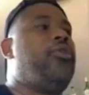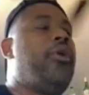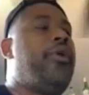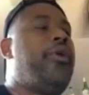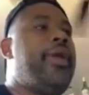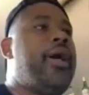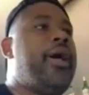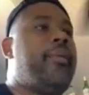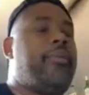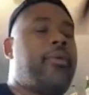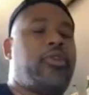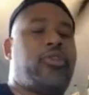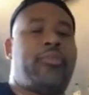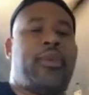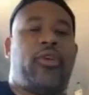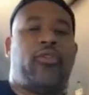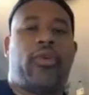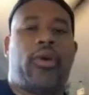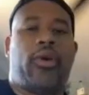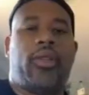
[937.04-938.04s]
Growing up, because
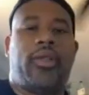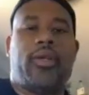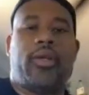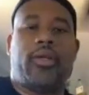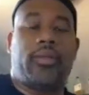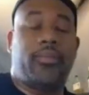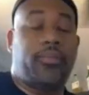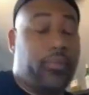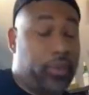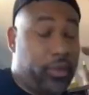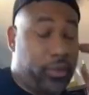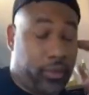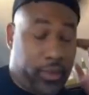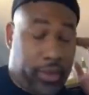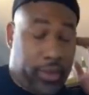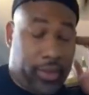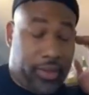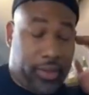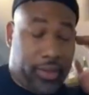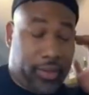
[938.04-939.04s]
my father
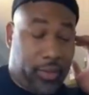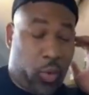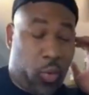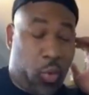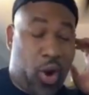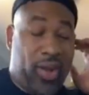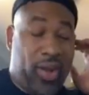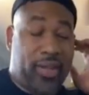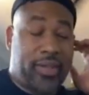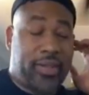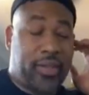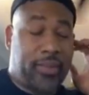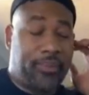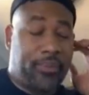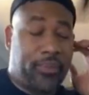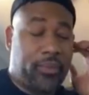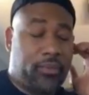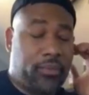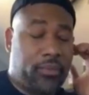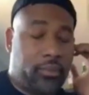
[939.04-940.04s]
was
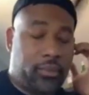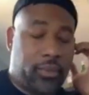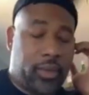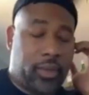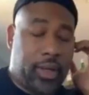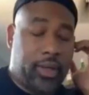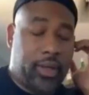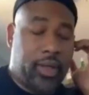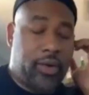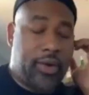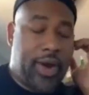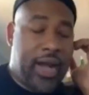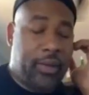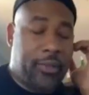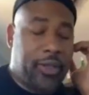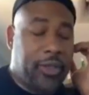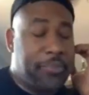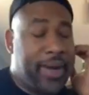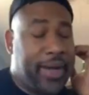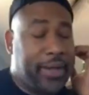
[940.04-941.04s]
an
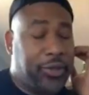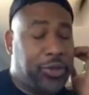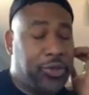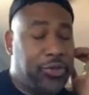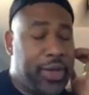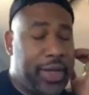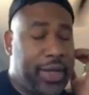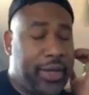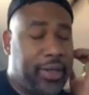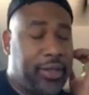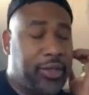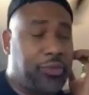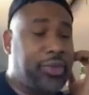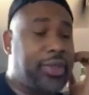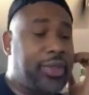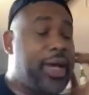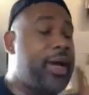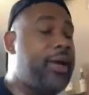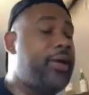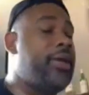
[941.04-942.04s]
agronomist by trade, he's
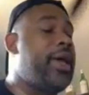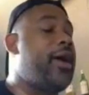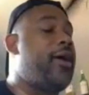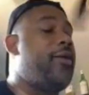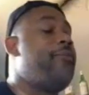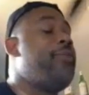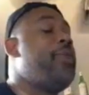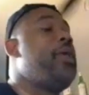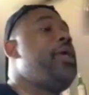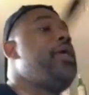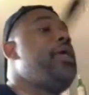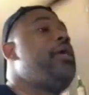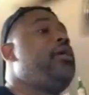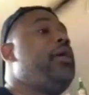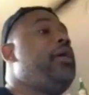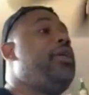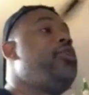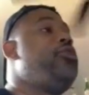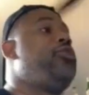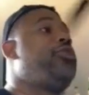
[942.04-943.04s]
retired now,
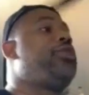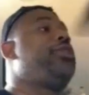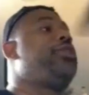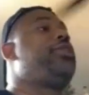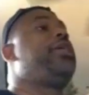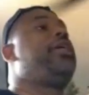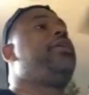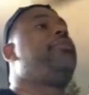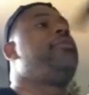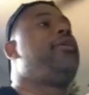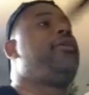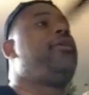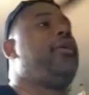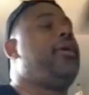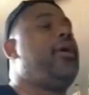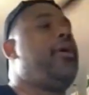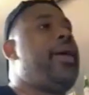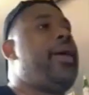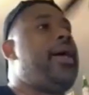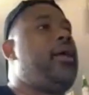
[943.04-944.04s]
and he used to tell
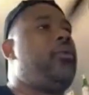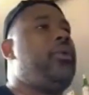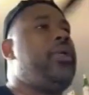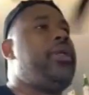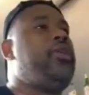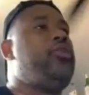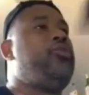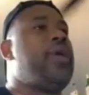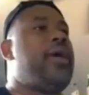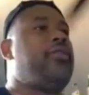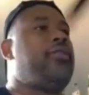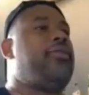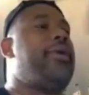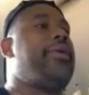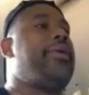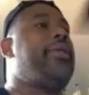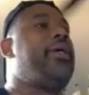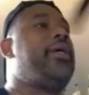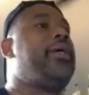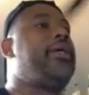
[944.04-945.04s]
me about when he drives
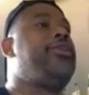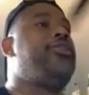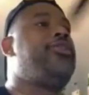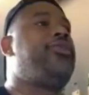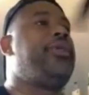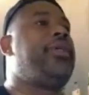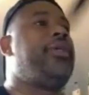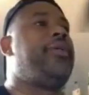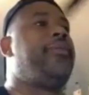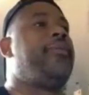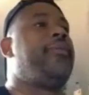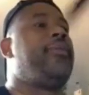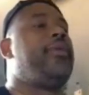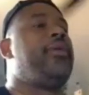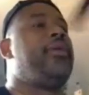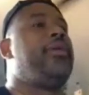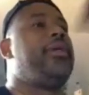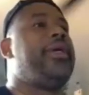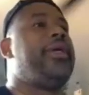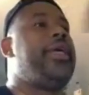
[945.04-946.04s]
around the country,
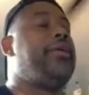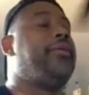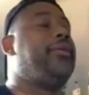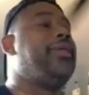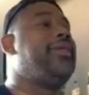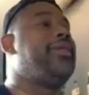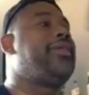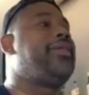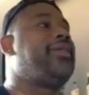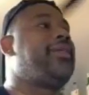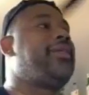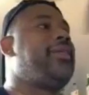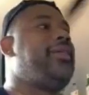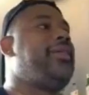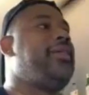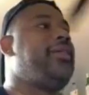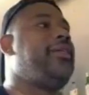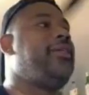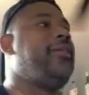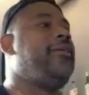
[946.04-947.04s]
he will
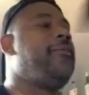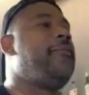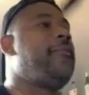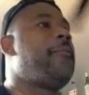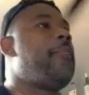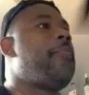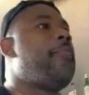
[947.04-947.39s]
see